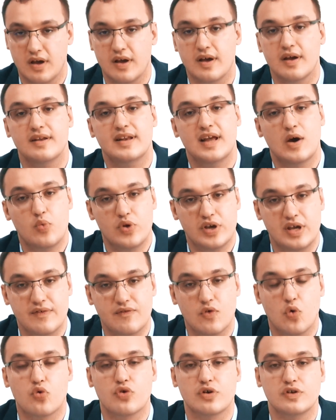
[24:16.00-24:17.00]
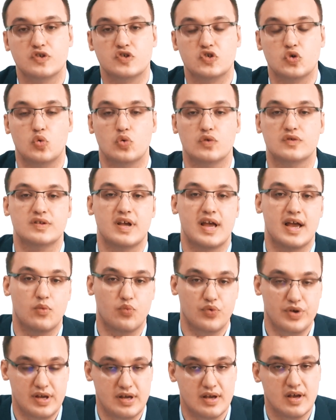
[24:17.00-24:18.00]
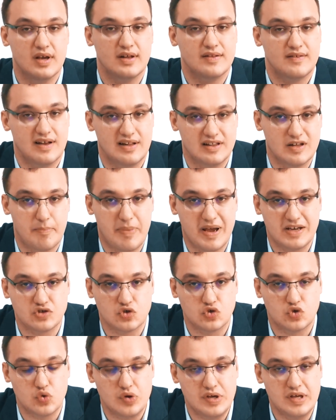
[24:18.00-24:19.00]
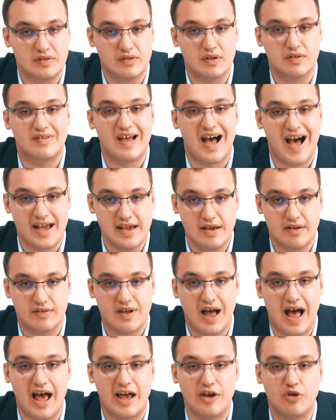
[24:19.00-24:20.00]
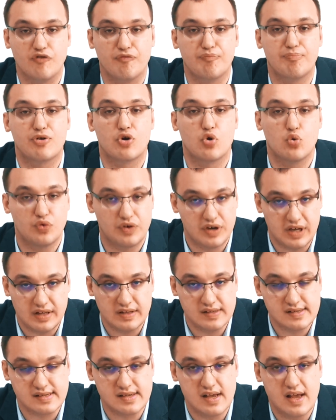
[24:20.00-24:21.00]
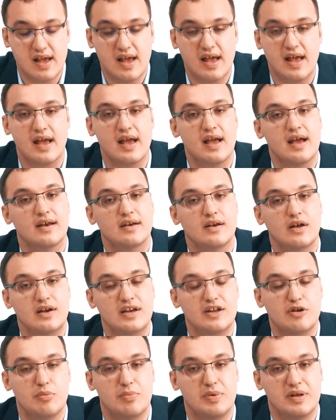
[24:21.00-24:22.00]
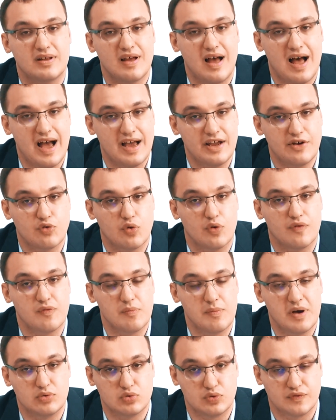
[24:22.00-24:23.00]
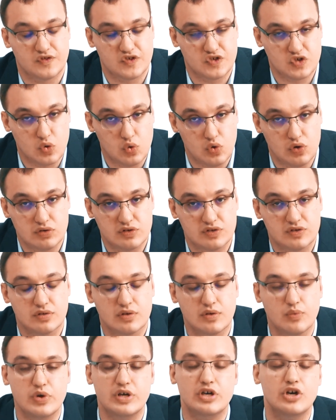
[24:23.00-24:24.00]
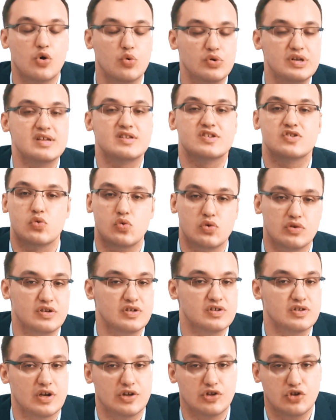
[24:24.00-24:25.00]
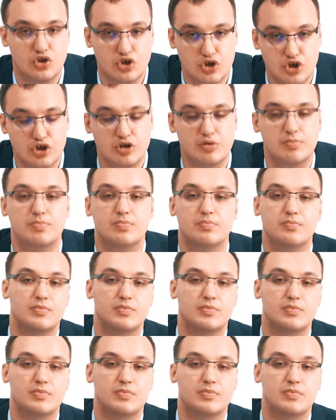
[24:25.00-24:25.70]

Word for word: and then we give oral salts, and we tell the patient to eat a diet high of proteins and a little bit higher of amount of salt. We know that salt is not good